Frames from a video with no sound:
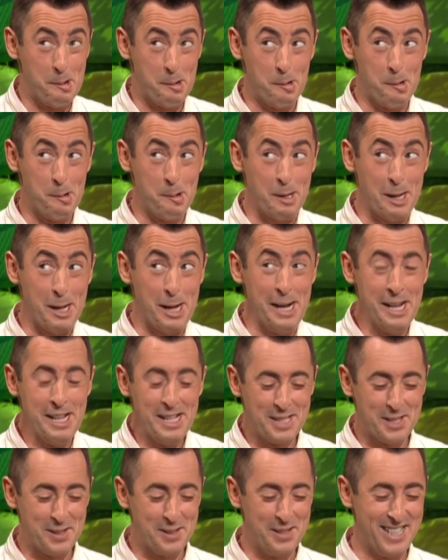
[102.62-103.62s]
okay.
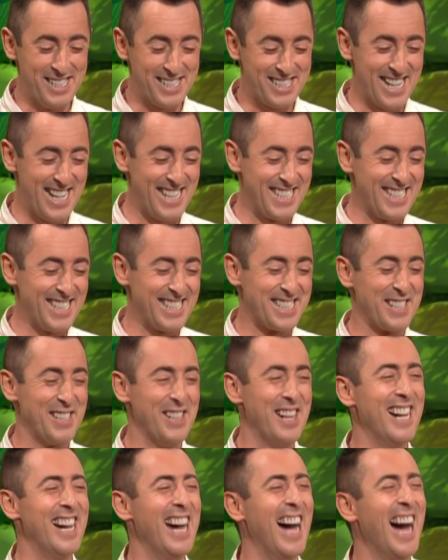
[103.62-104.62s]
So he said,
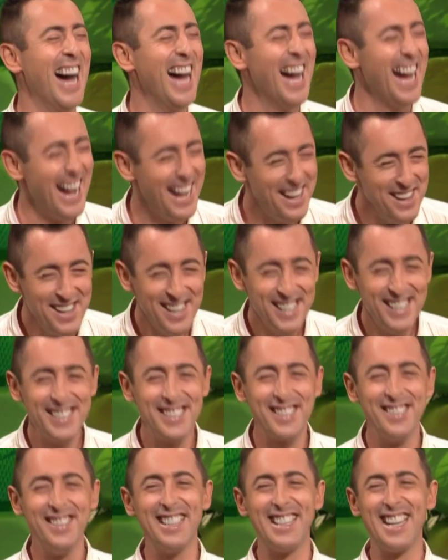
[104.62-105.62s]

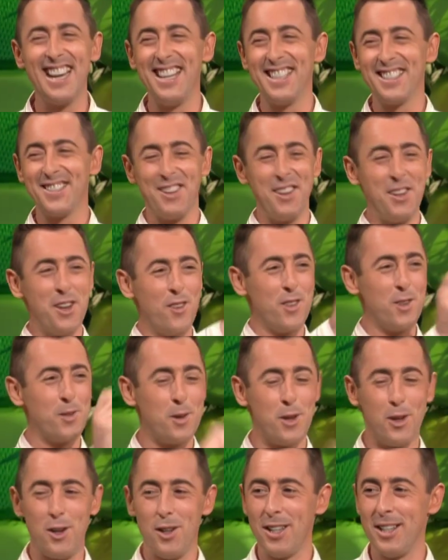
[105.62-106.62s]
so he gets one off the
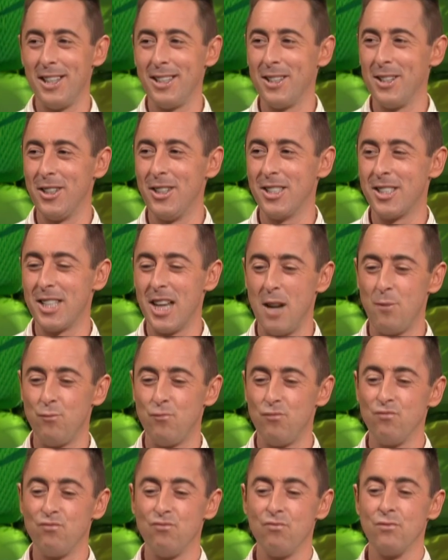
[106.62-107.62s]
wall and goes,
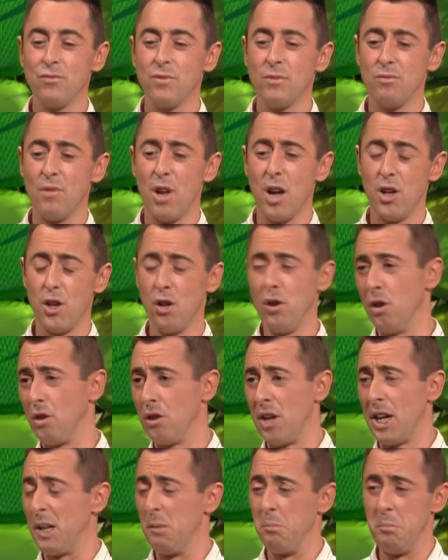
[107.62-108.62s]
you look
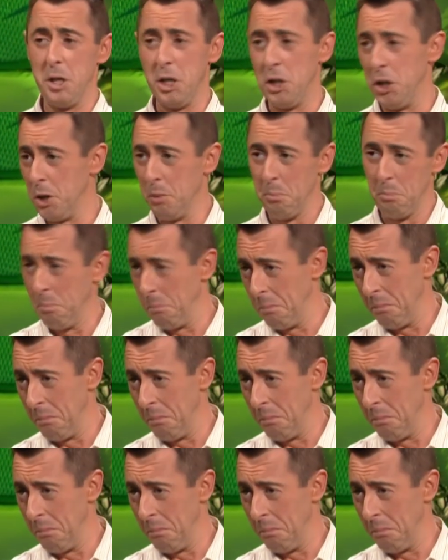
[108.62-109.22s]
like a medium.